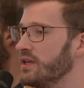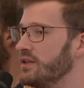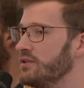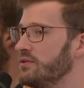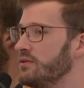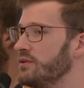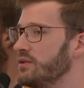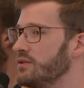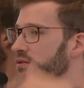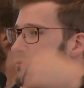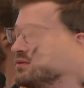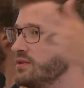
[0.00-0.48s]
you
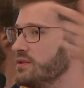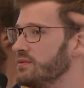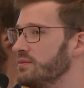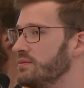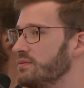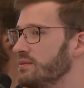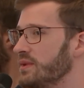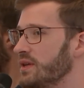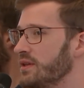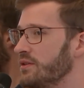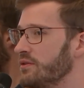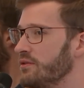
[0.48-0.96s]
can use
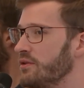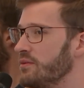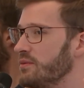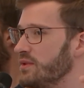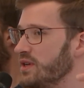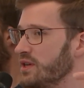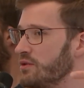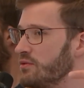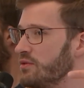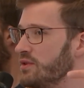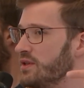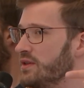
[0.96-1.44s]
Ethereum
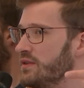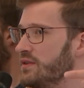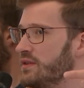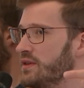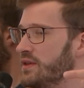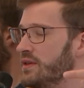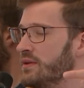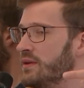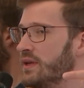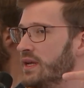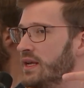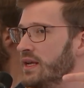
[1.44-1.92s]

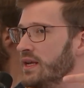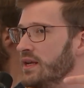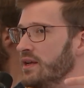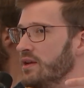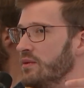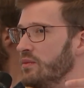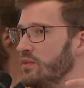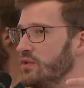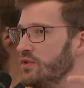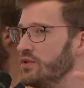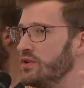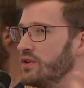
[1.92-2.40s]
liquidity,
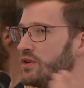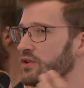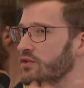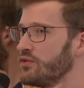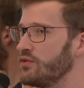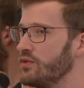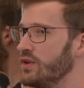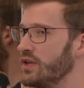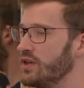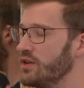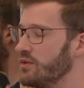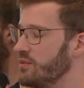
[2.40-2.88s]
but you can't
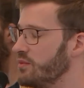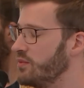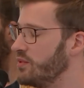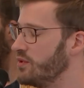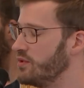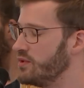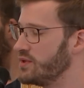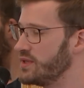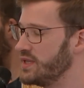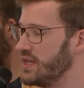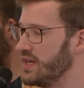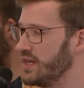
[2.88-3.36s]
really
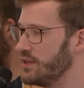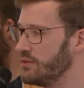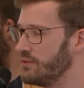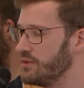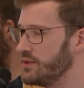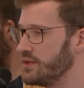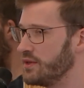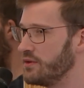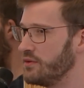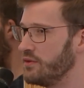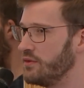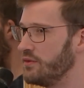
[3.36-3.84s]
compose that with
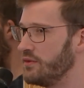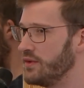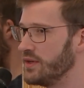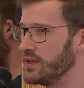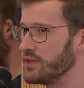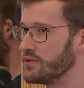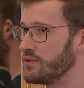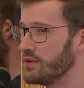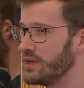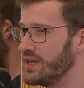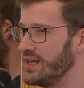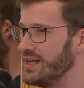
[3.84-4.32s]
other
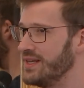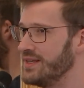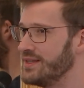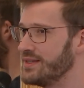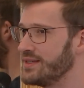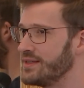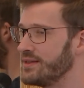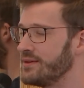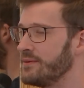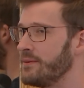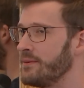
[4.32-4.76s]
things, or at least